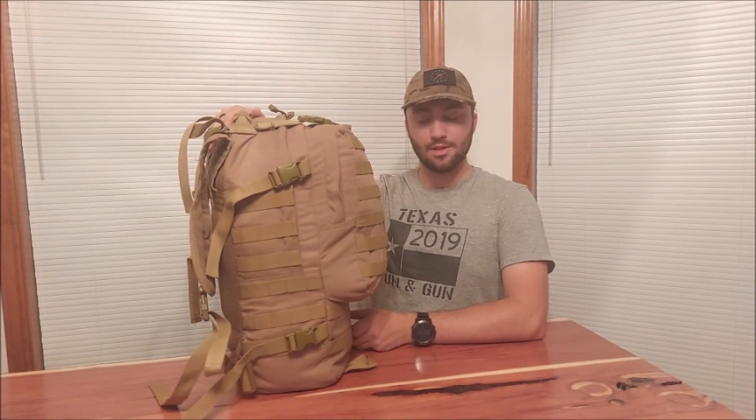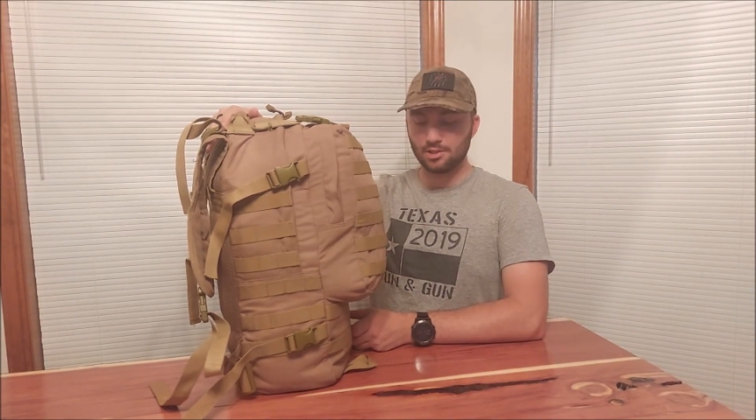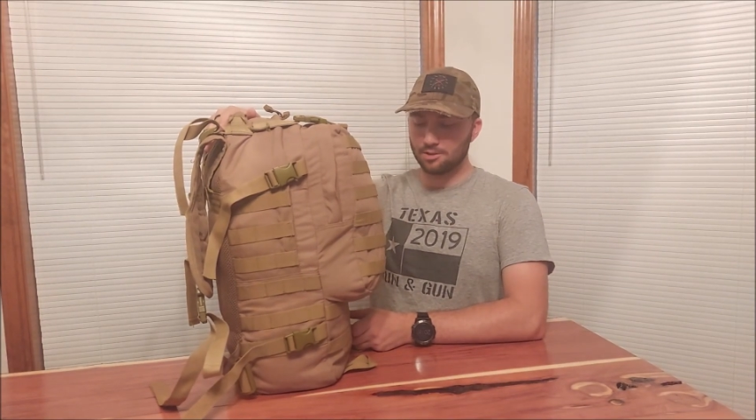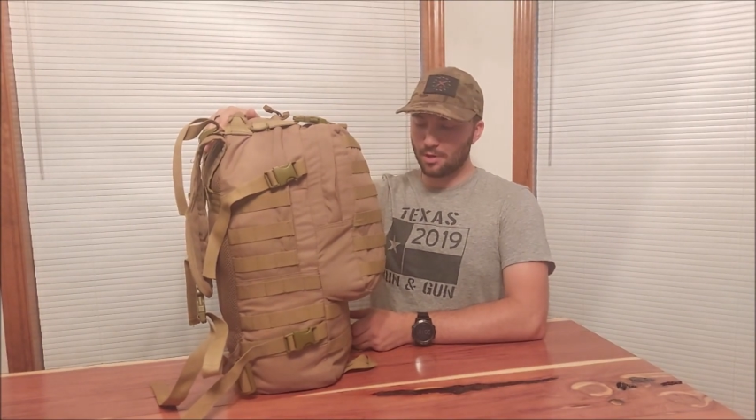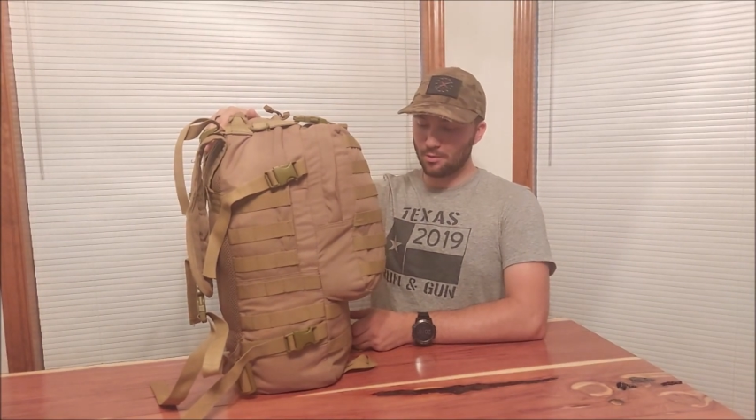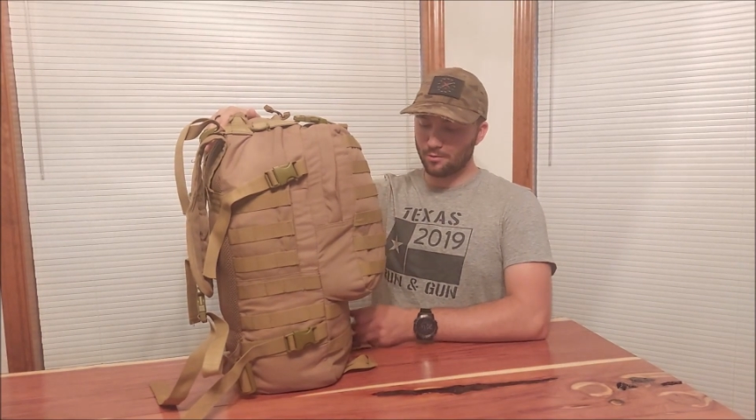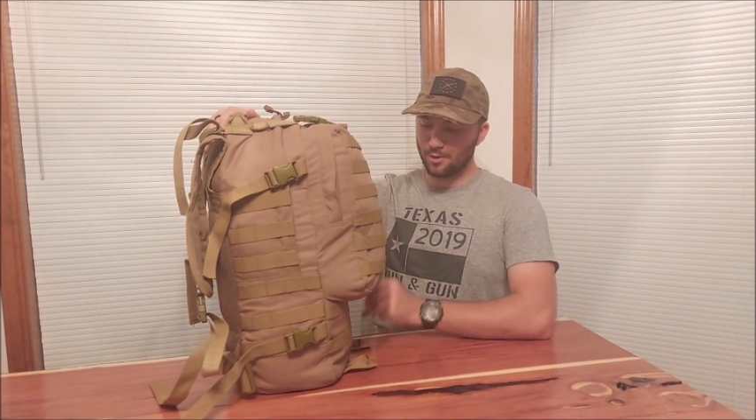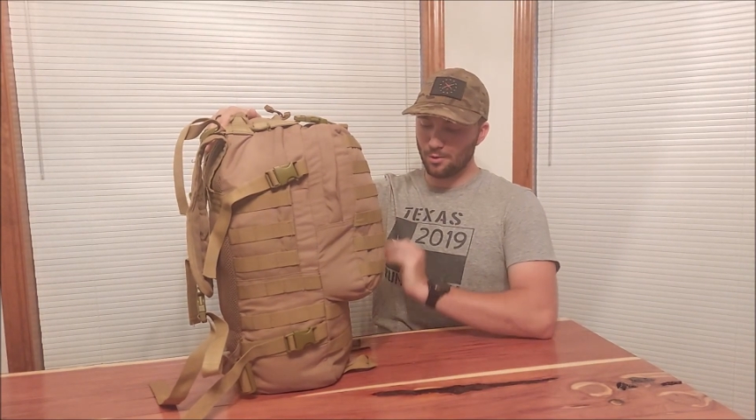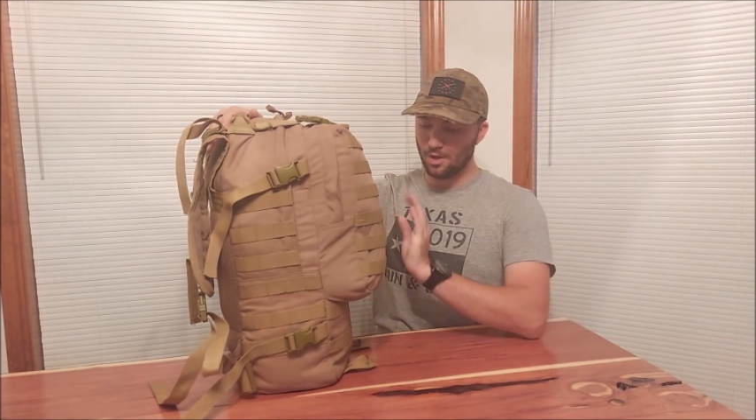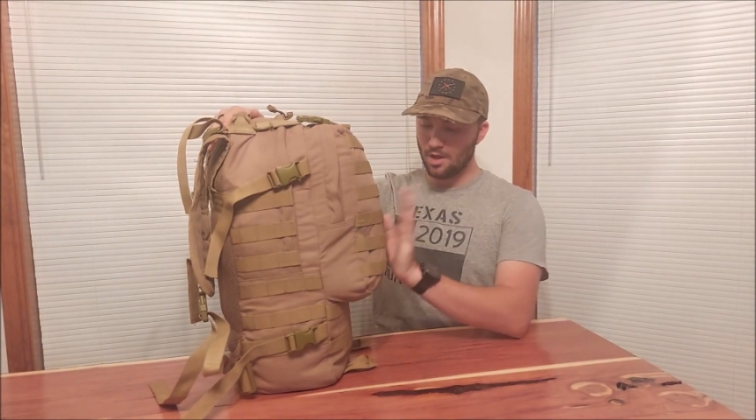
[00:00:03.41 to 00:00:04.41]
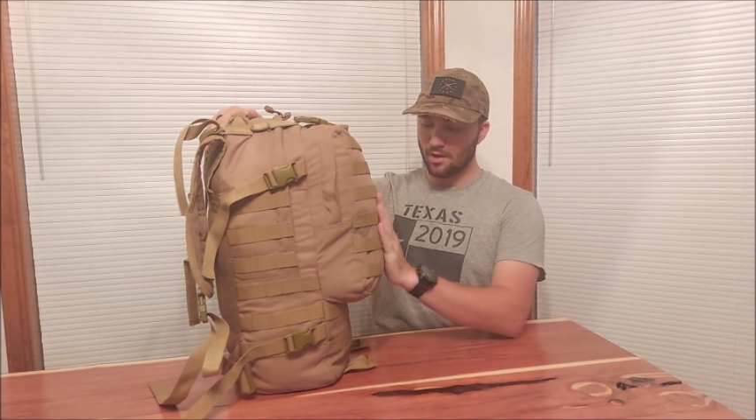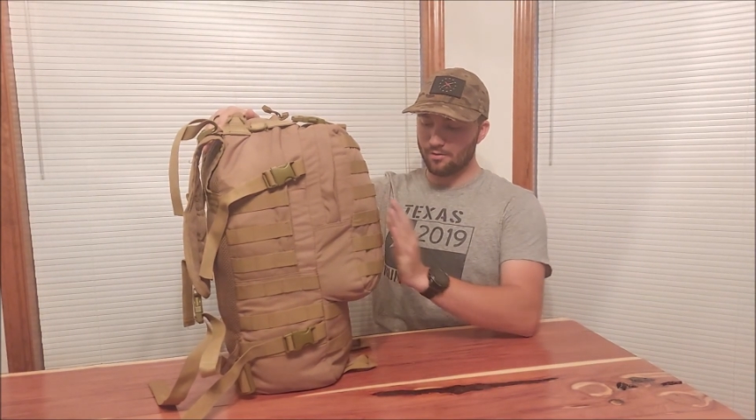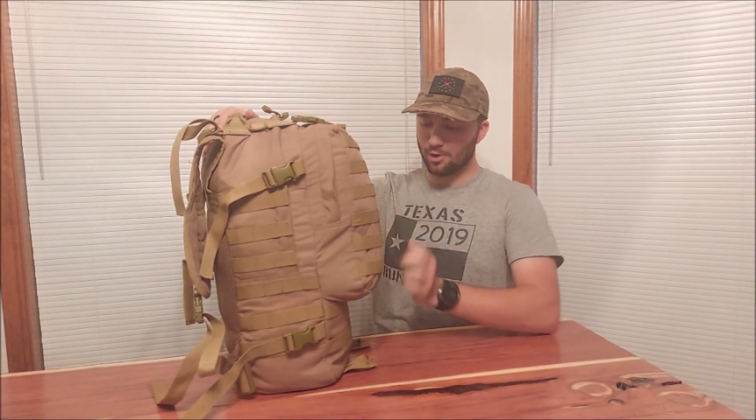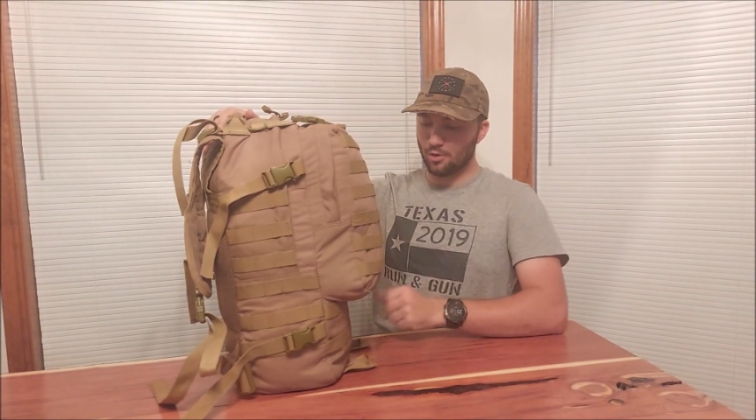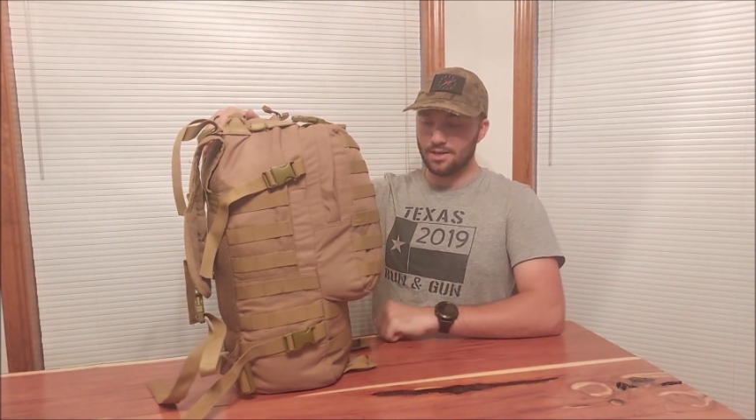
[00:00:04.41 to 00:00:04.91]
This is my review of
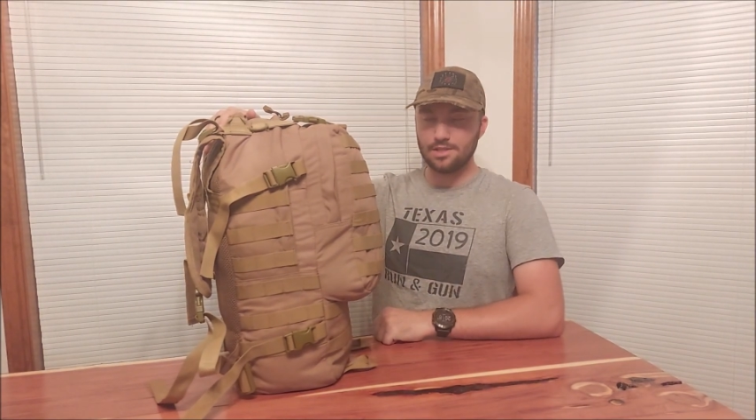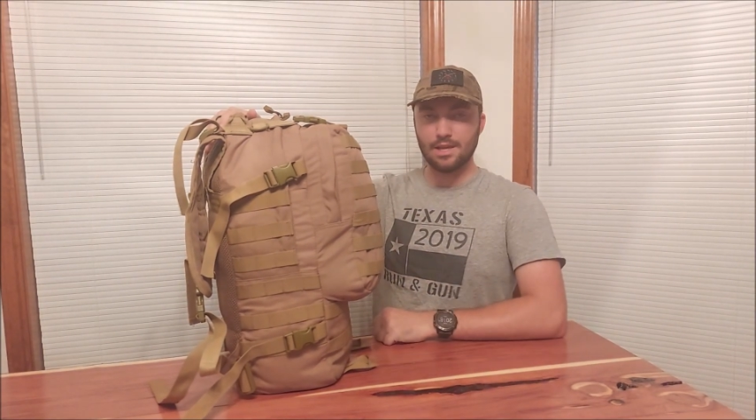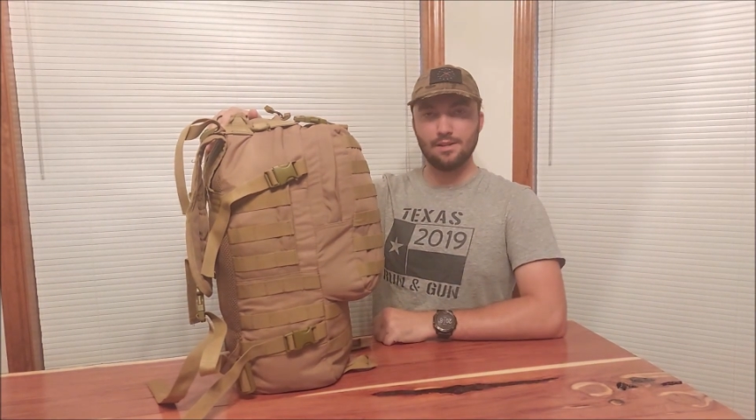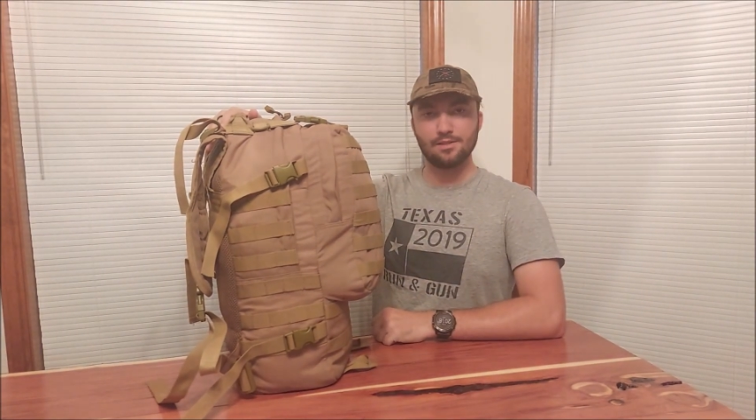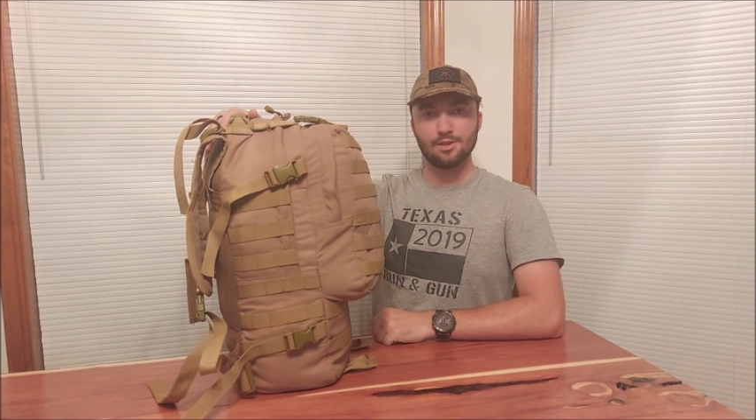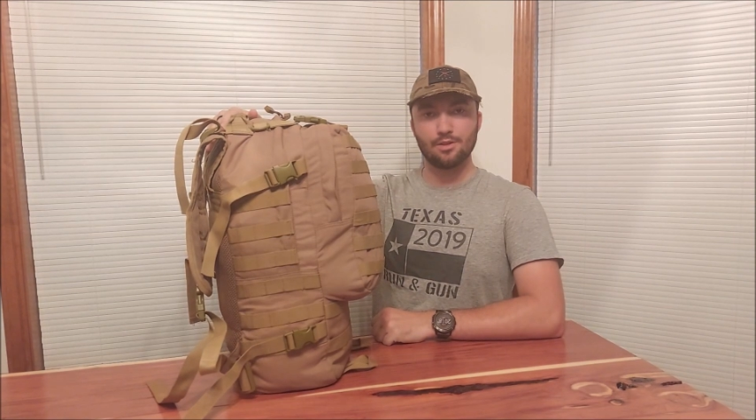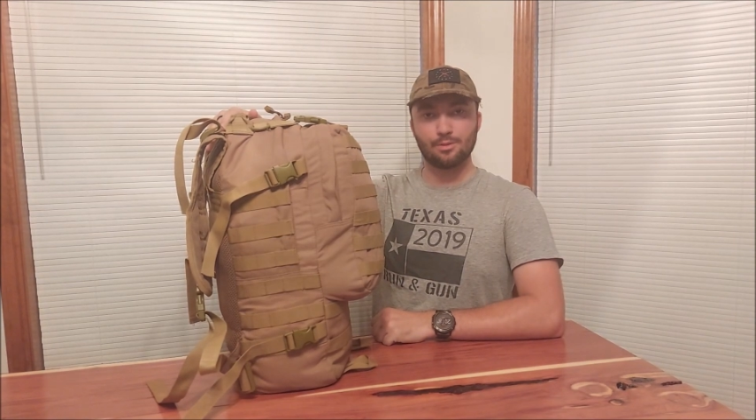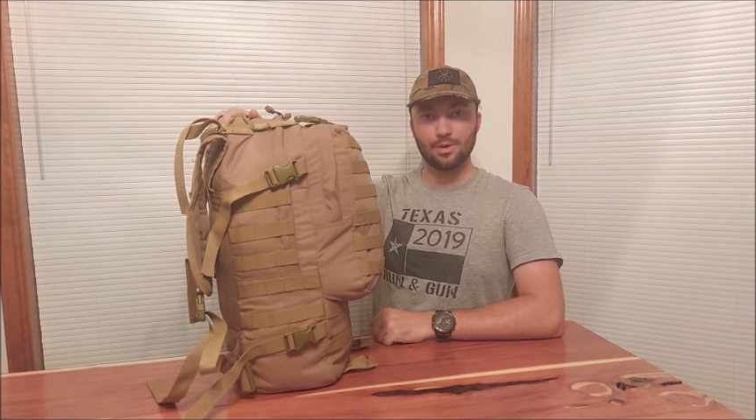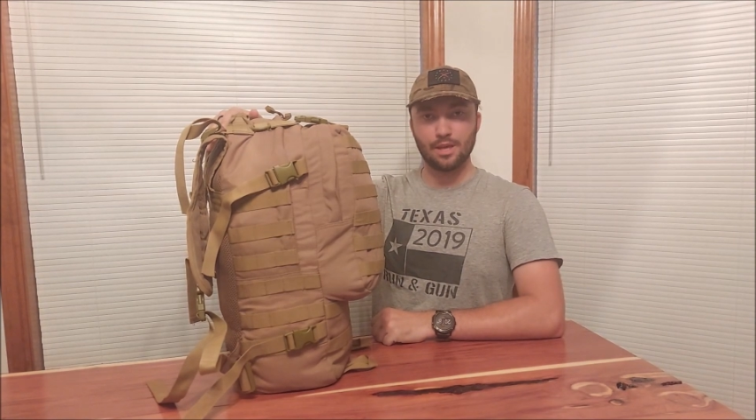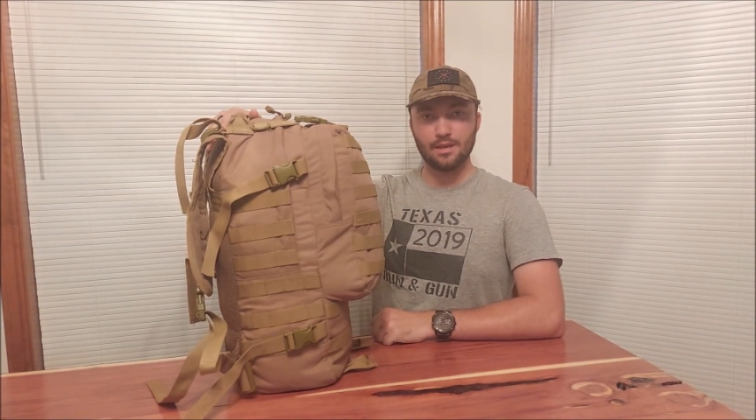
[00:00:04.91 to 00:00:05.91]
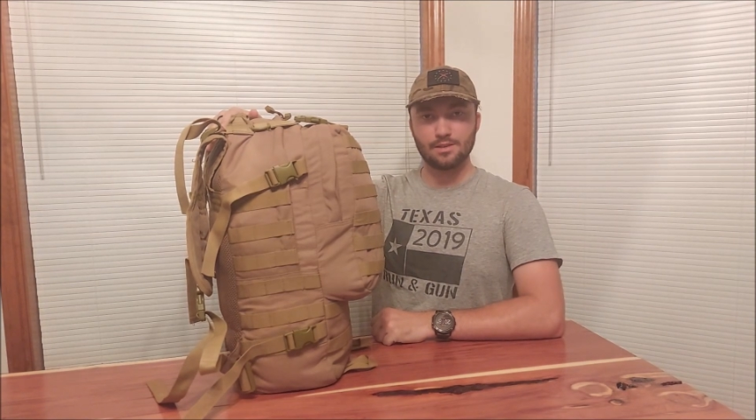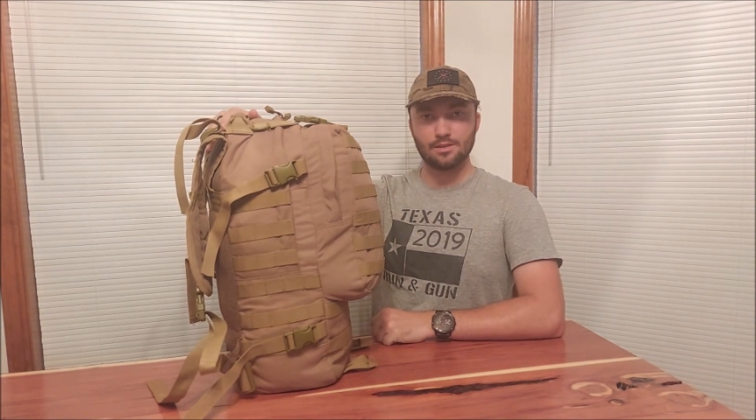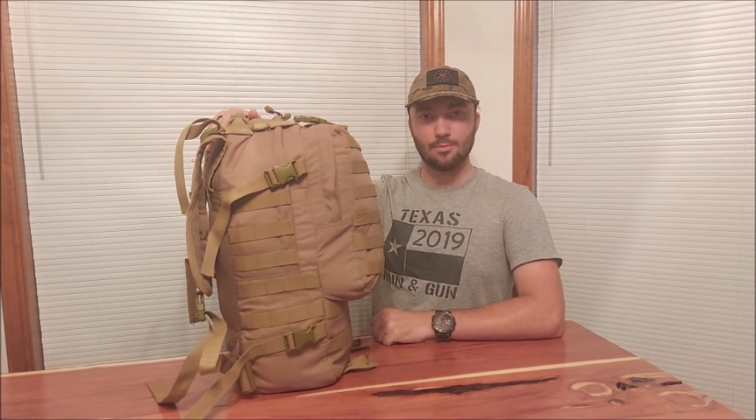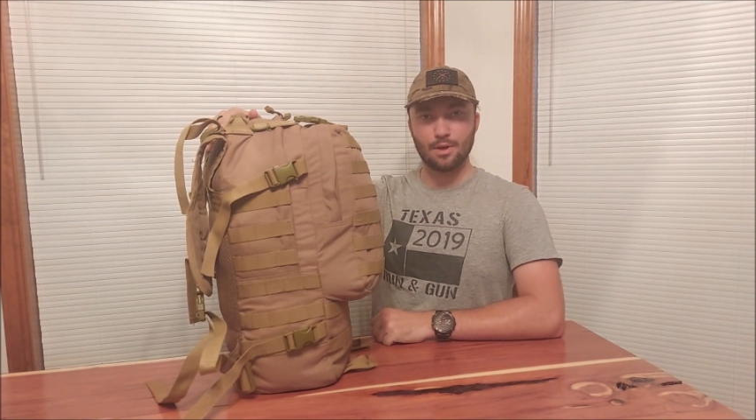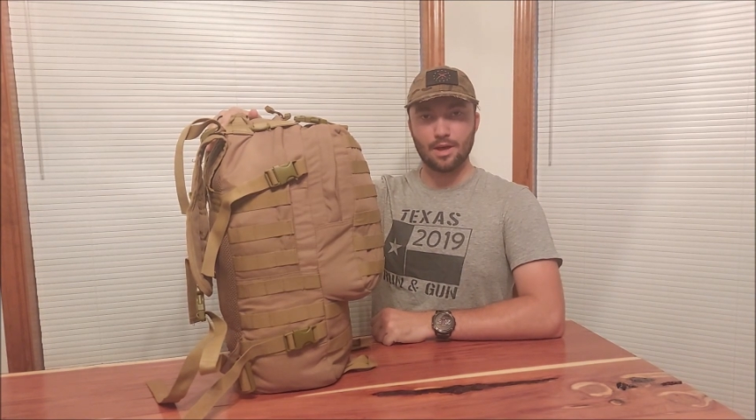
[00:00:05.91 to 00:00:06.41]
the Crazy Ants 3-Day
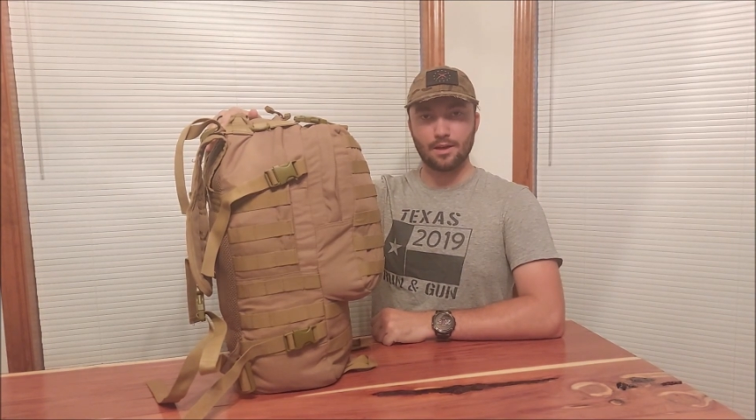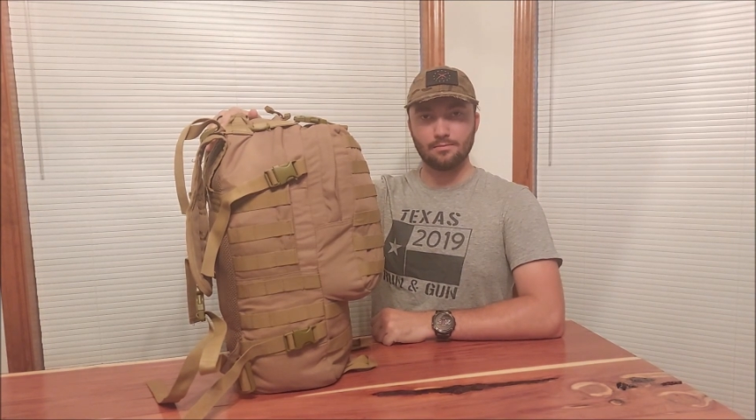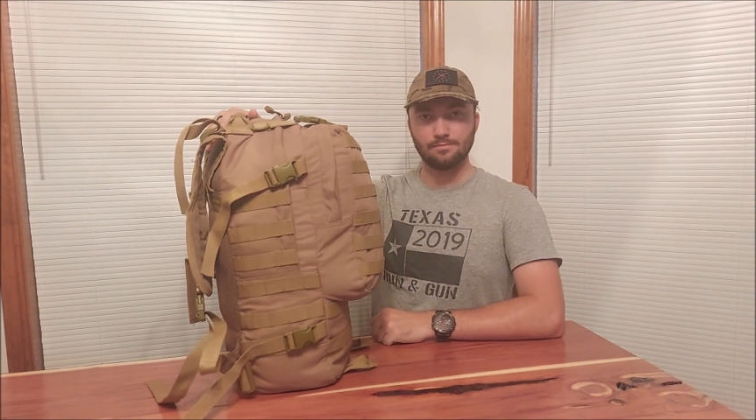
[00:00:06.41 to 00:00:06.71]
Assault Bag.